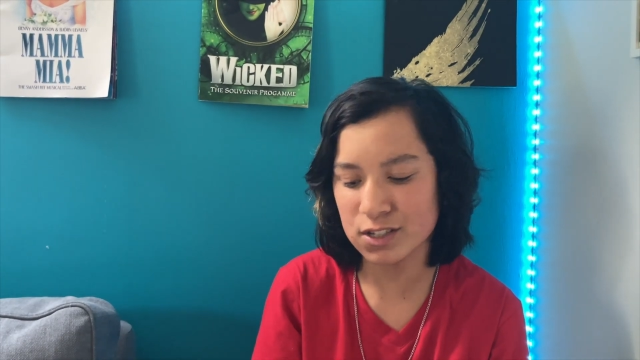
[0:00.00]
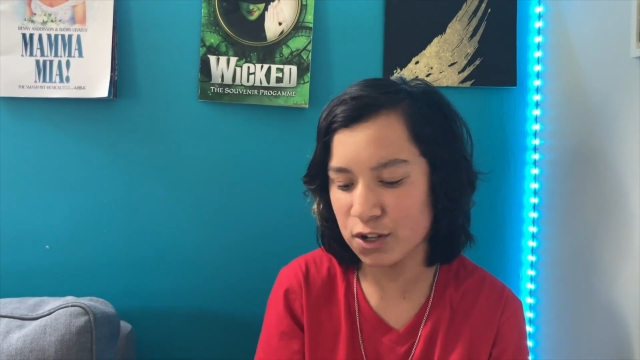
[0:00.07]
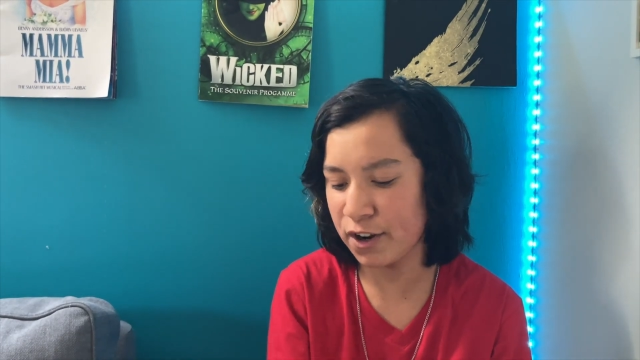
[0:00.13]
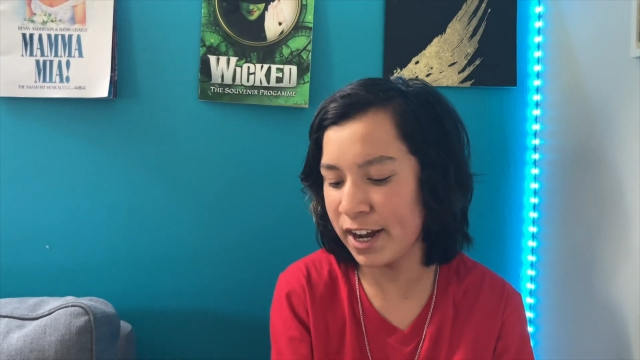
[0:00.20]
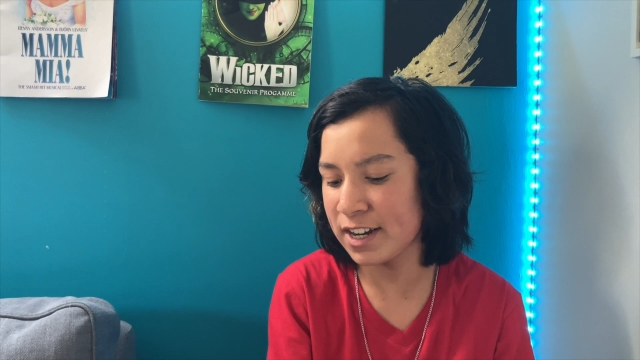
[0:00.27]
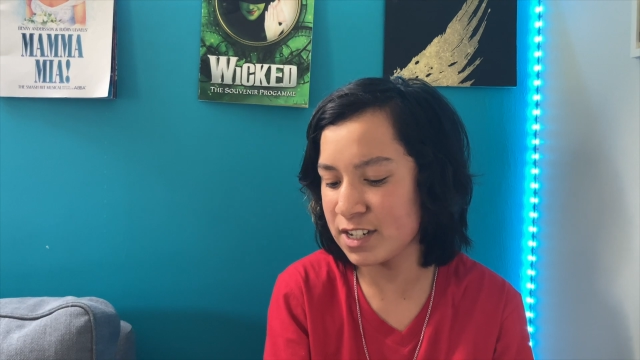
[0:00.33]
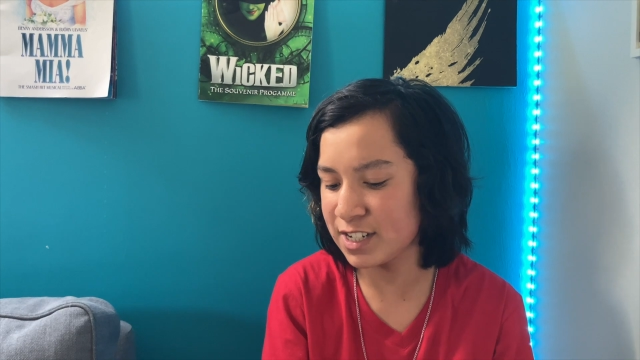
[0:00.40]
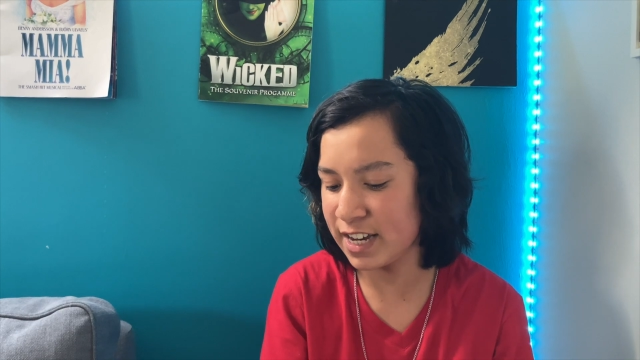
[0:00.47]

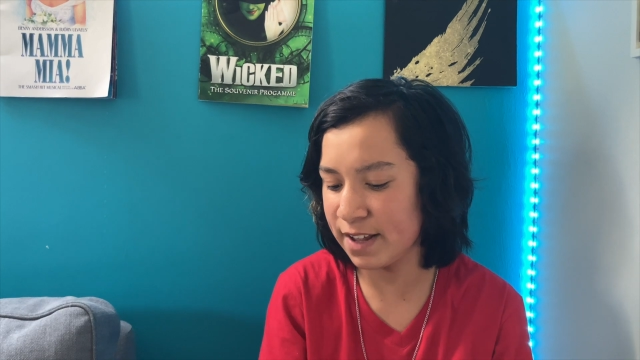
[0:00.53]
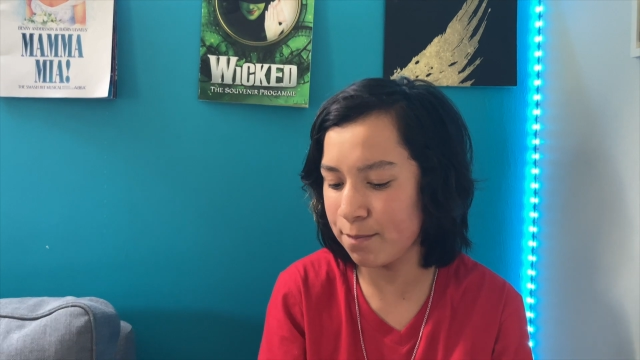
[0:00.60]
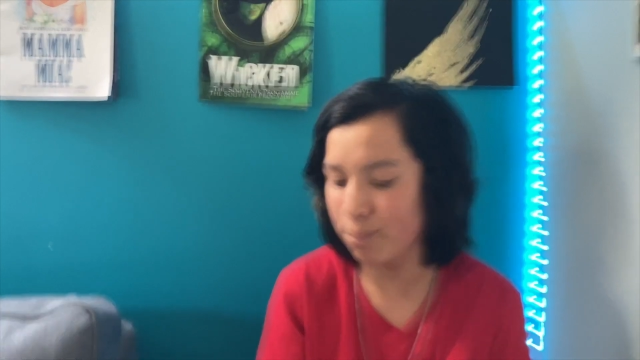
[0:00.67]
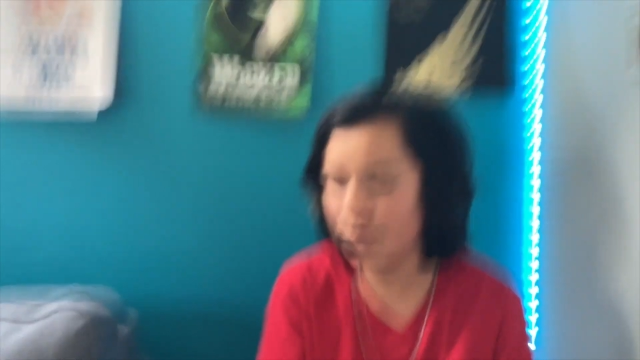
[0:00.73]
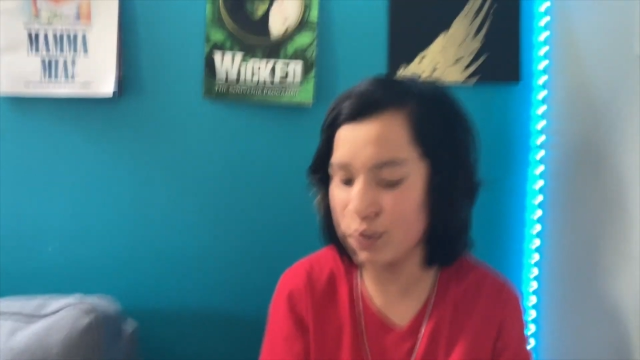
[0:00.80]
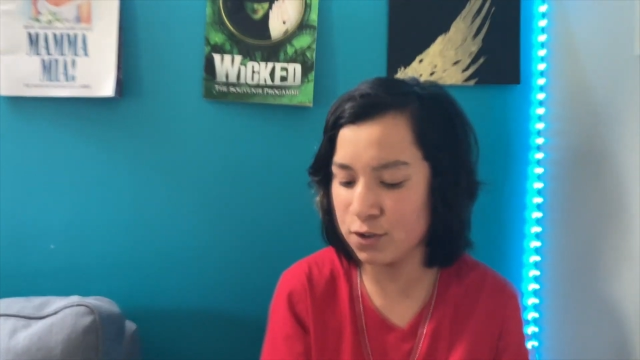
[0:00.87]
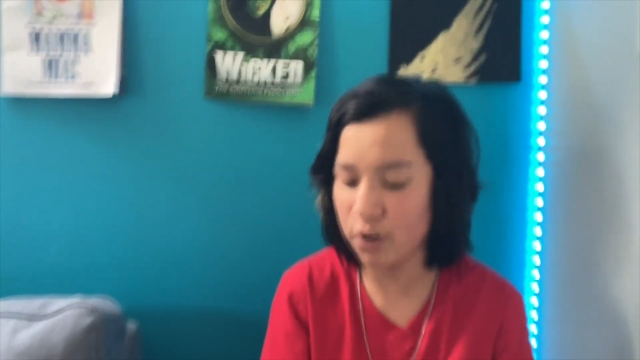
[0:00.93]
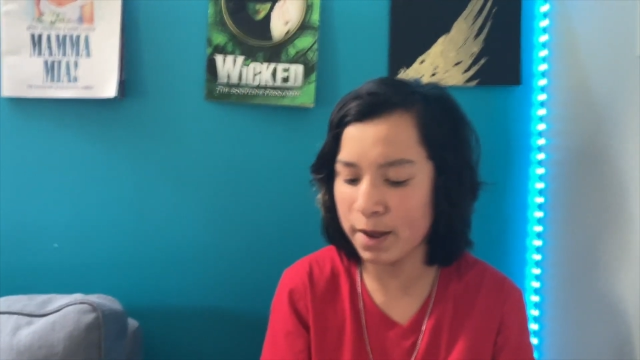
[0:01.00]
Sorry, I just hit
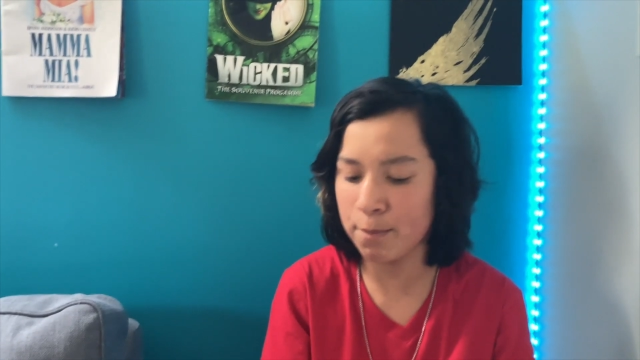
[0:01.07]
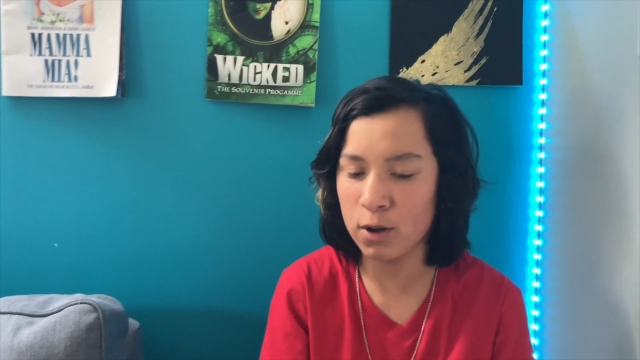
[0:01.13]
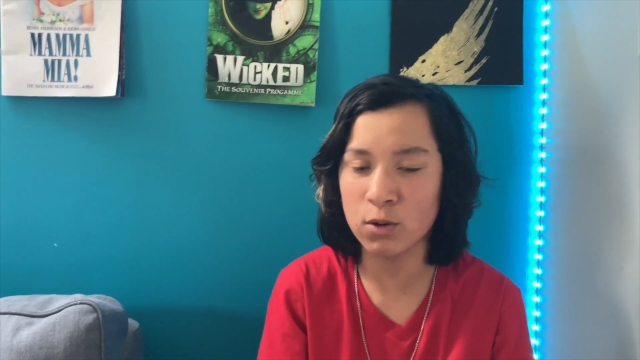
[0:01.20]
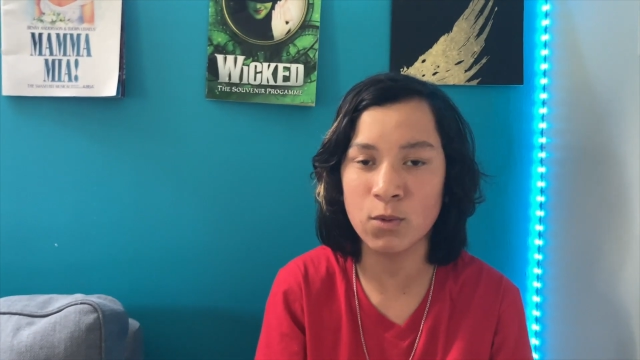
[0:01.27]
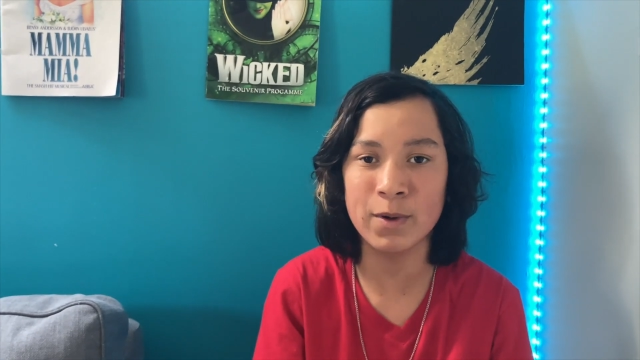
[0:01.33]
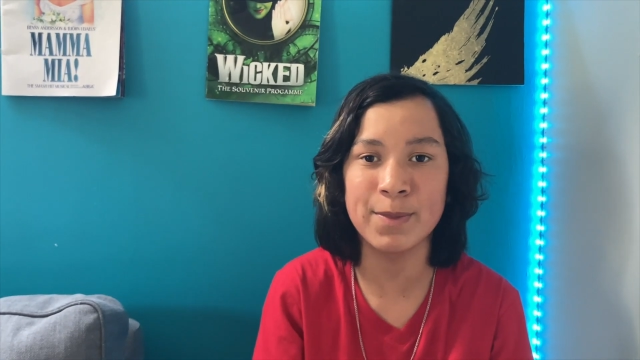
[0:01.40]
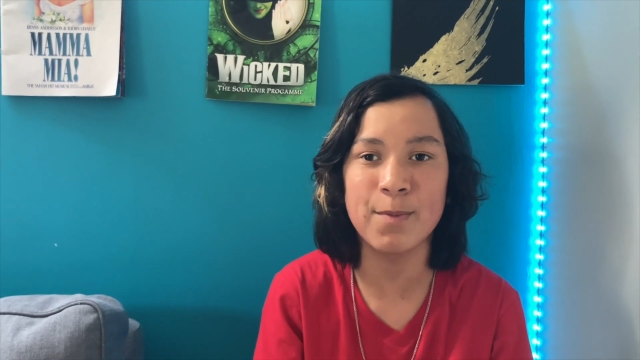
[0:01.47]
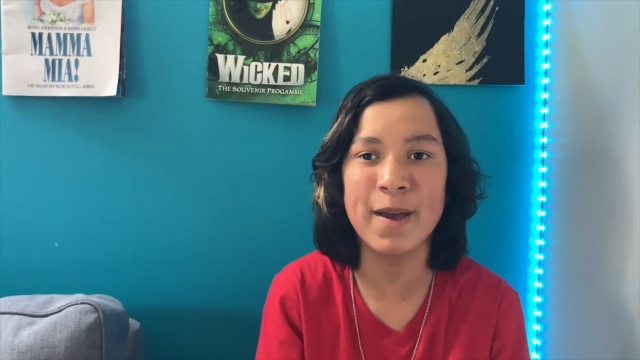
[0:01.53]
the tripod
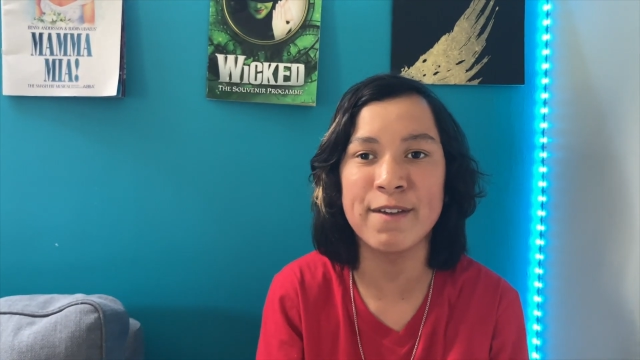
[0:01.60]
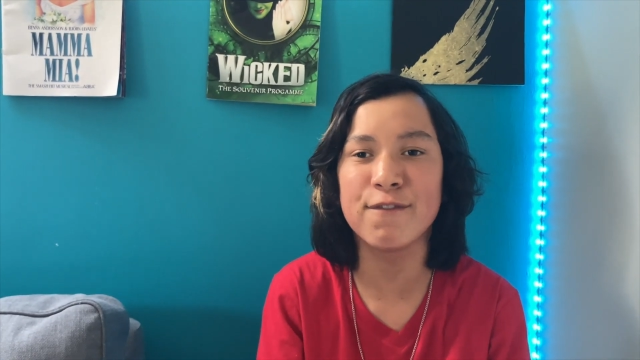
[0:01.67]
with my